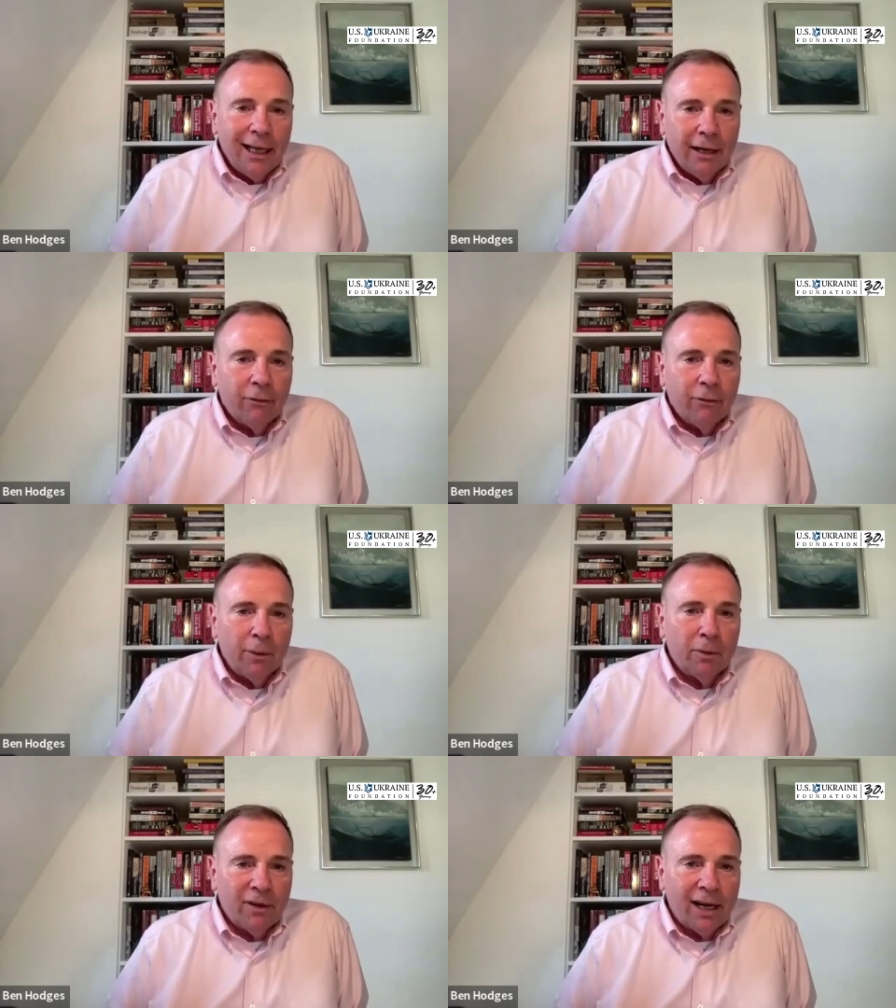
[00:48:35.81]
If
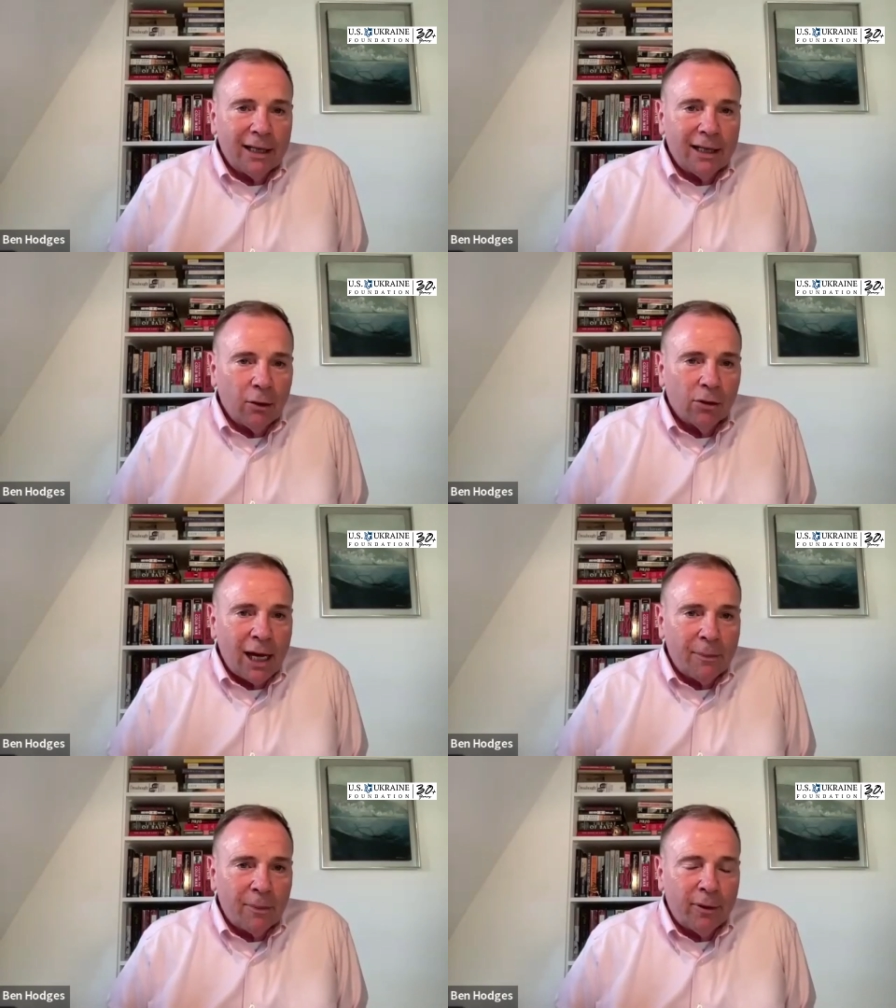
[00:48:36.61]
we provided
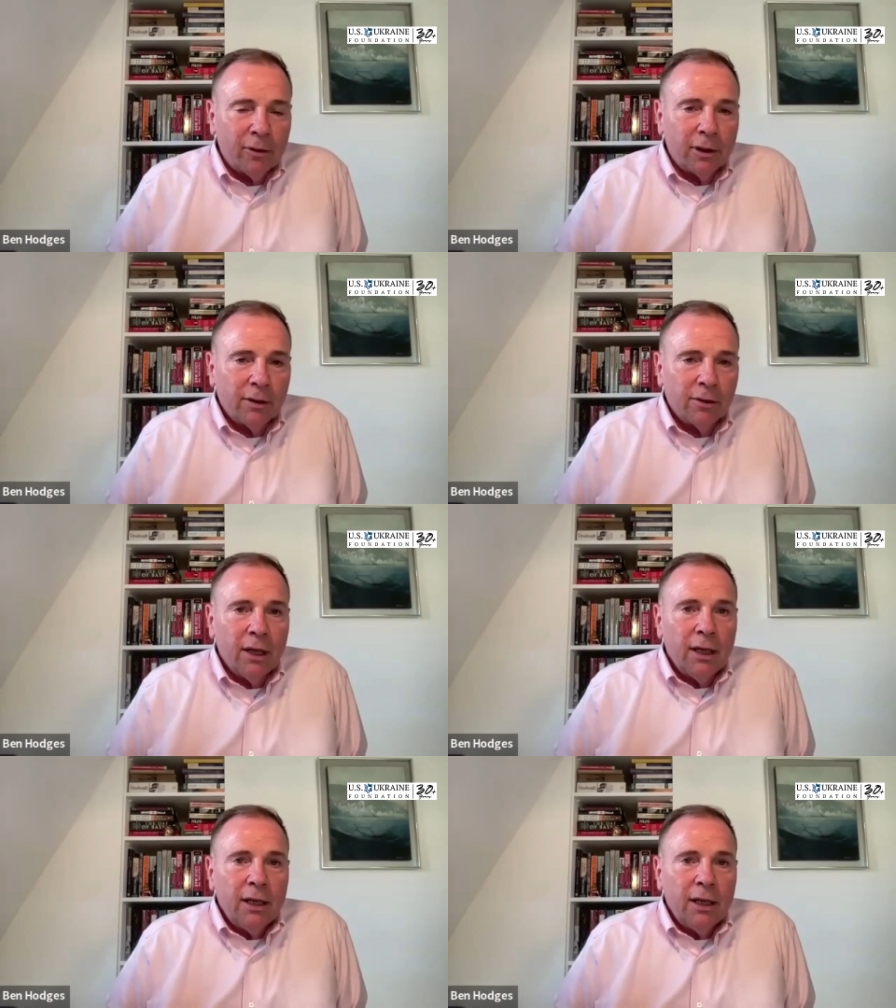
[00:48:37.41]
those capabilities,